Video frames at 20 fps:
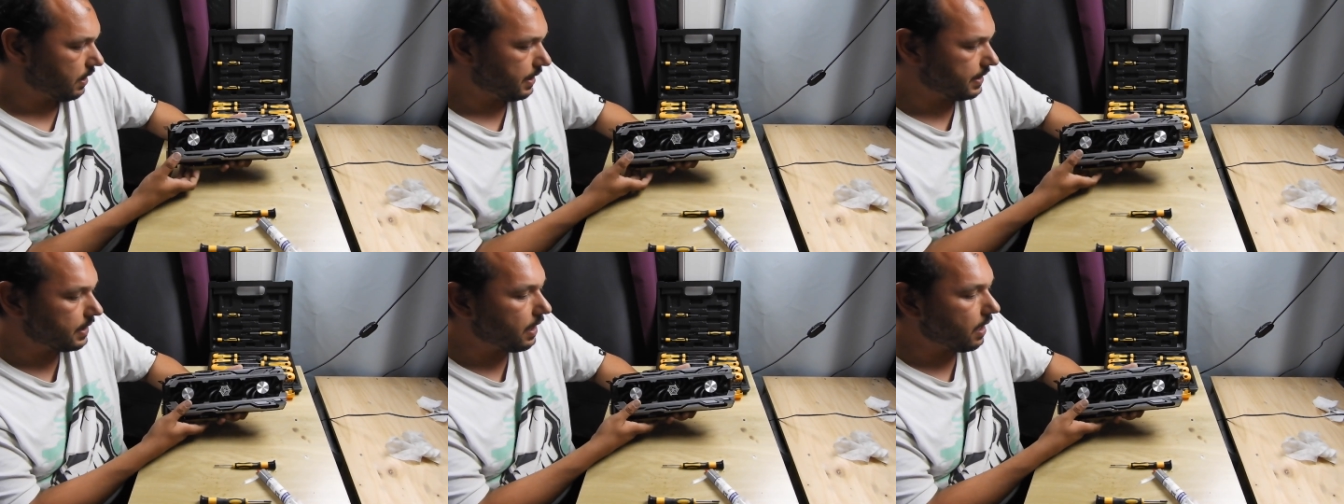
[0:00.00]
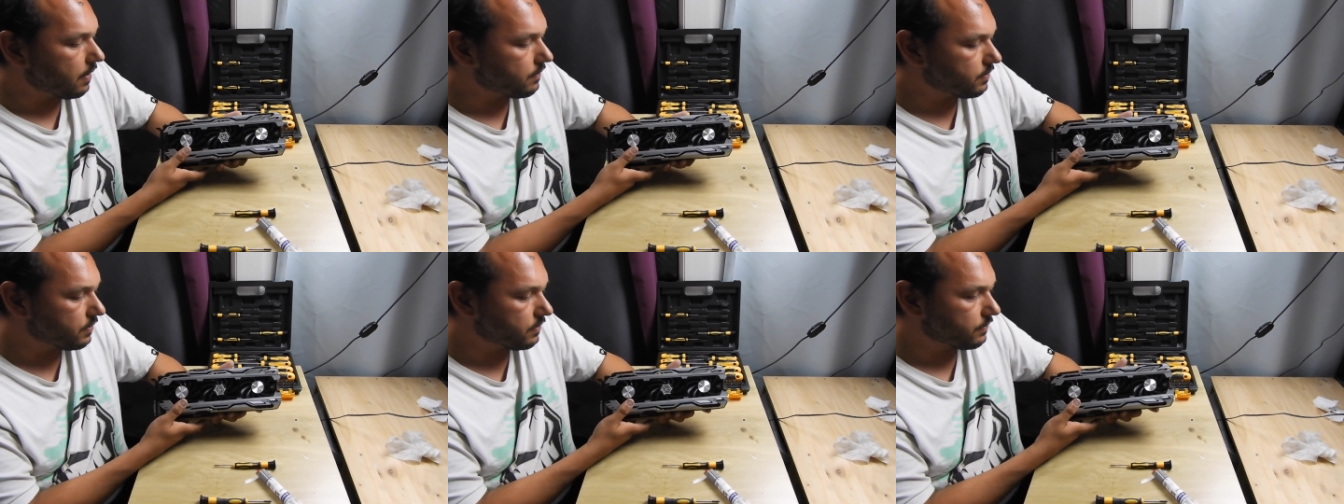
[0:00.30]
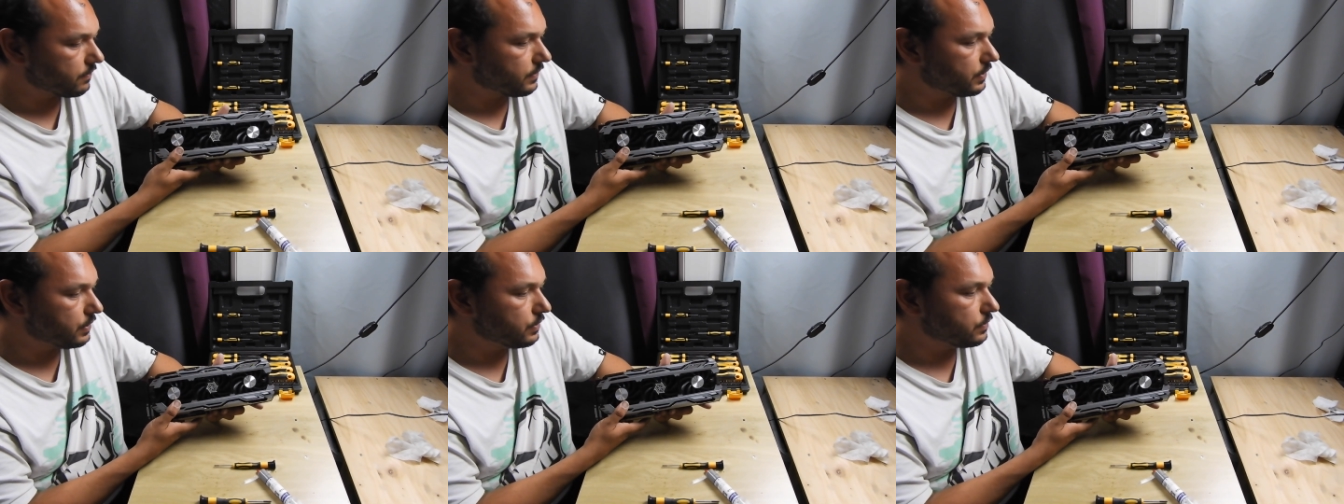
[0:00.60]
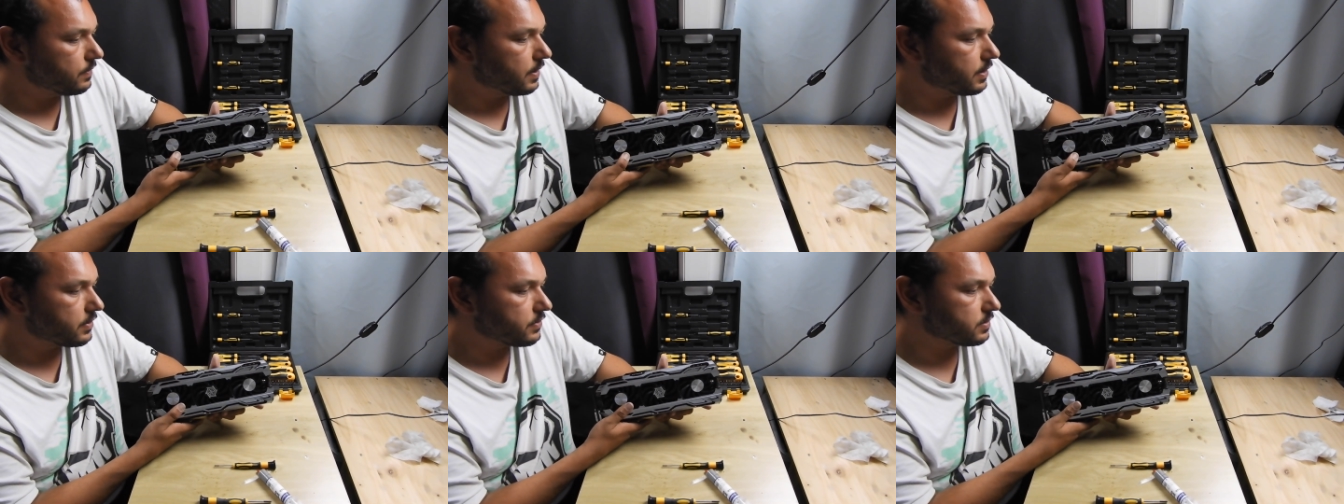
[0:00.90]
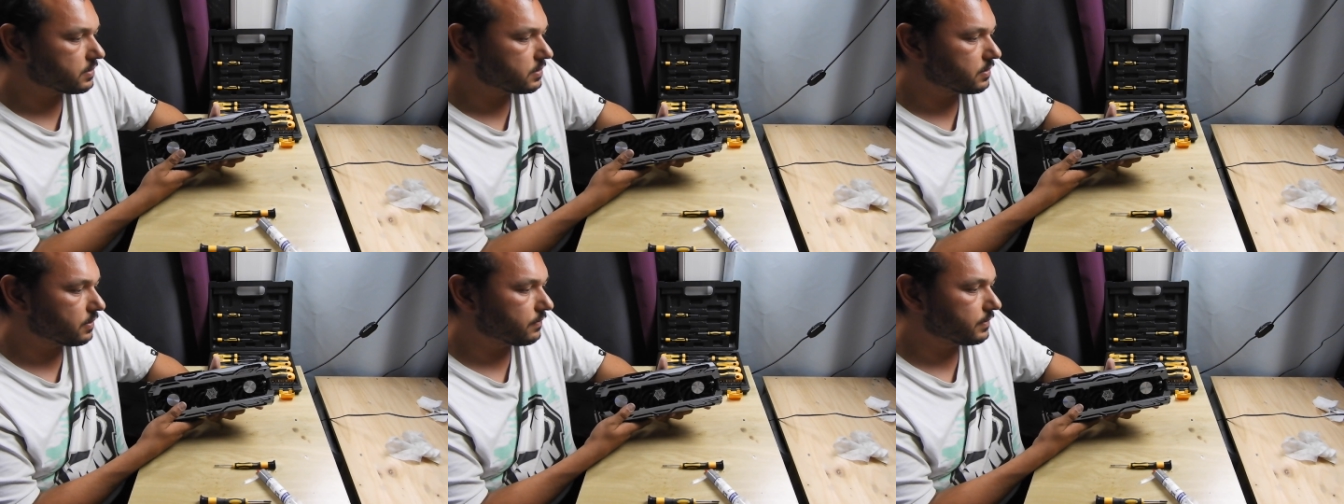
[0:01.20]
I did have a few
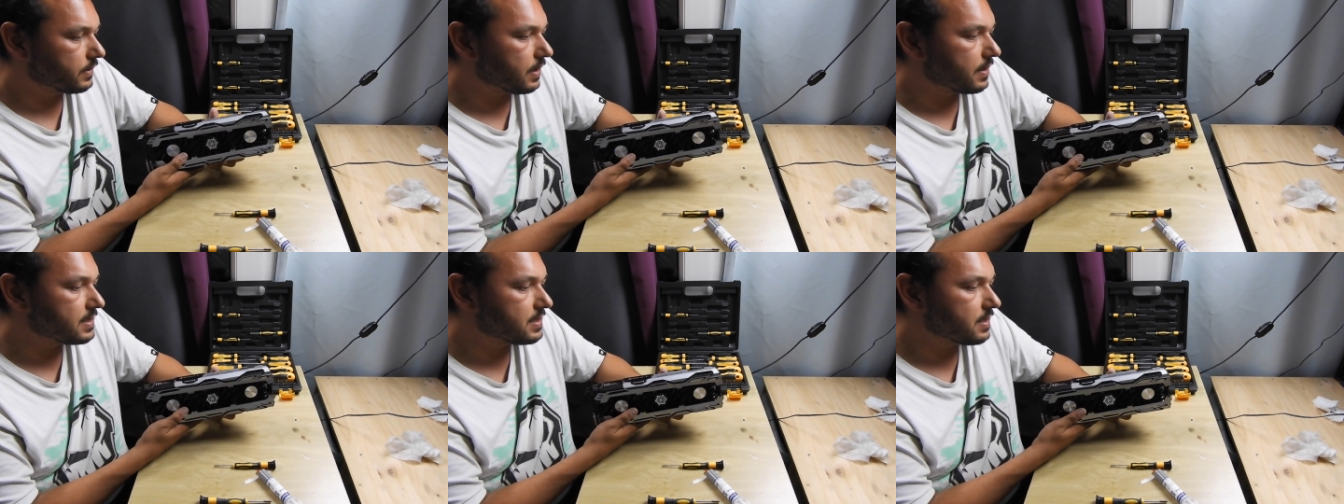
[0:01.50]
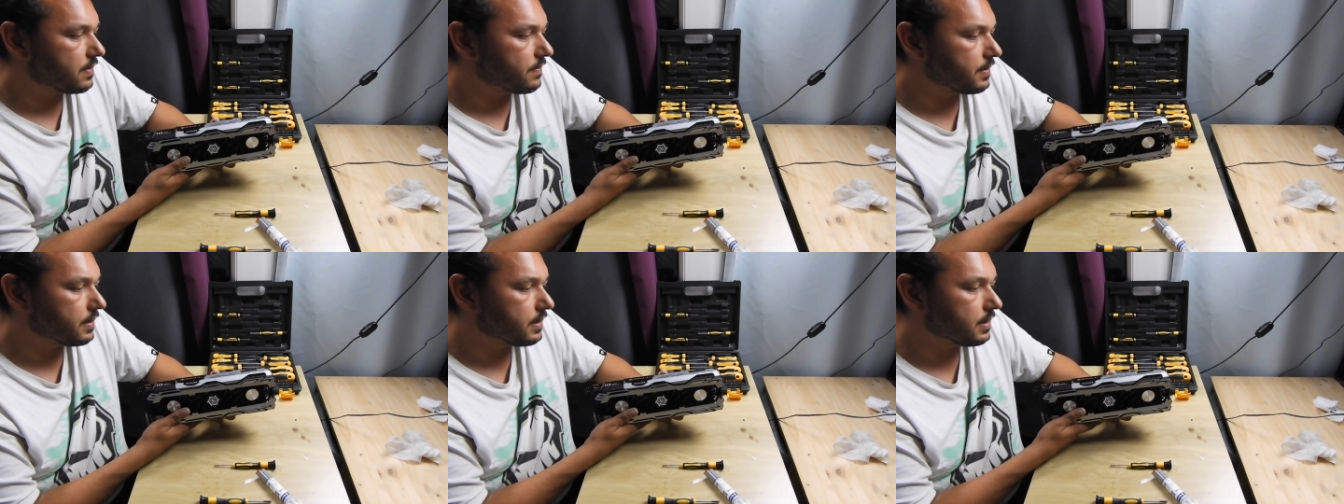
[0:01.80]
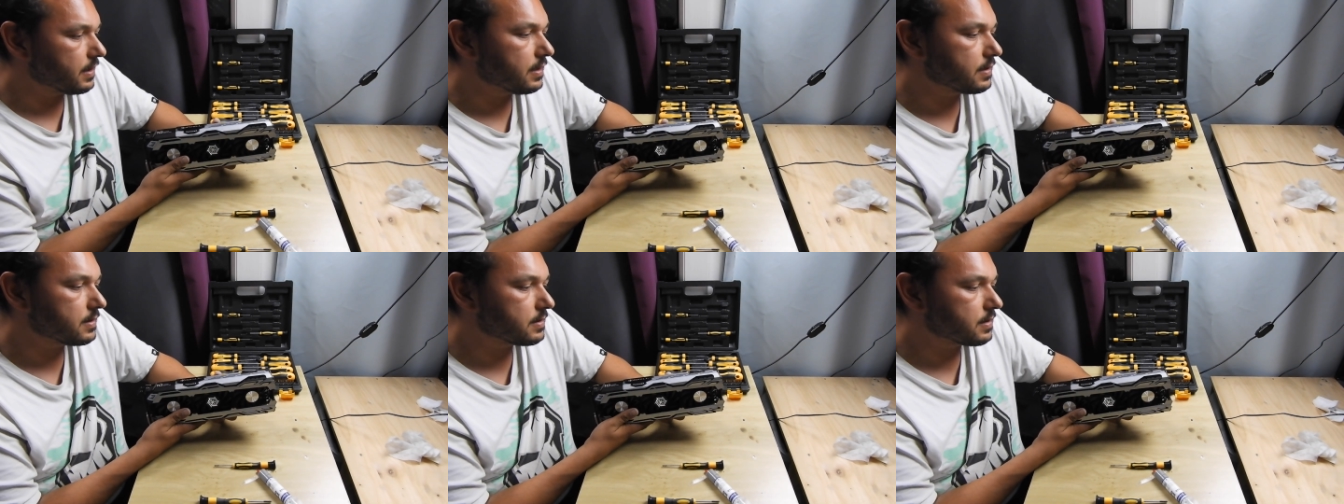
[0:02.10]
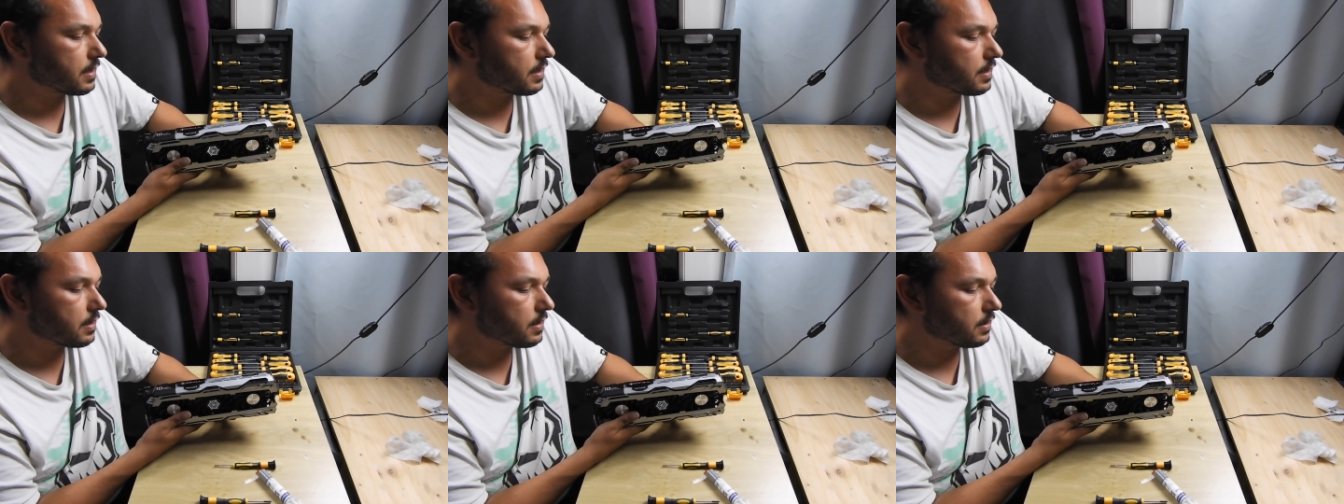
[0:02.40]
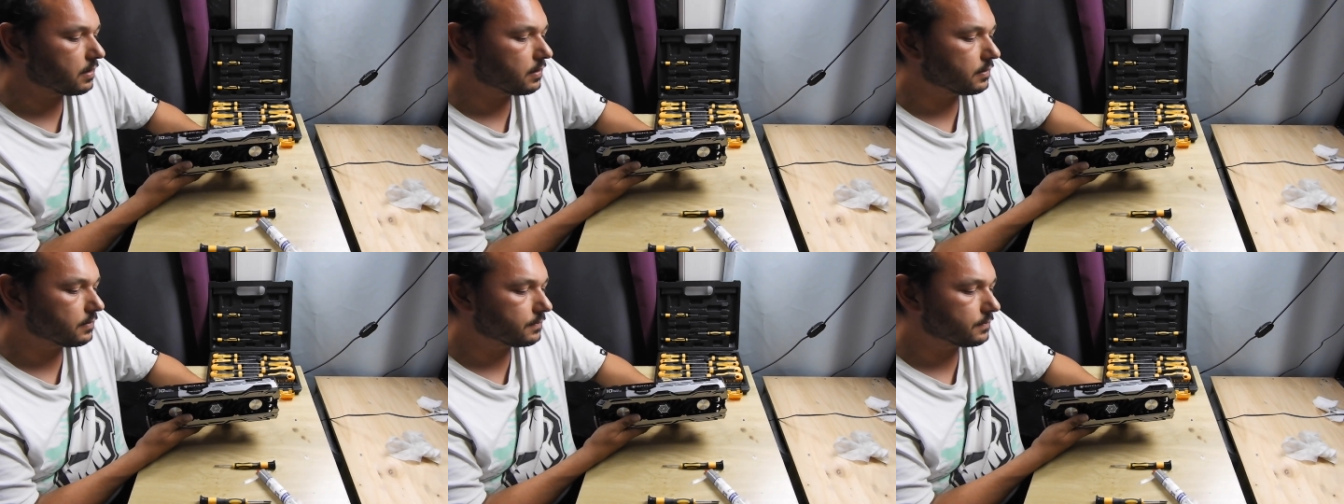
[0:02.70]
versions of 1070s, and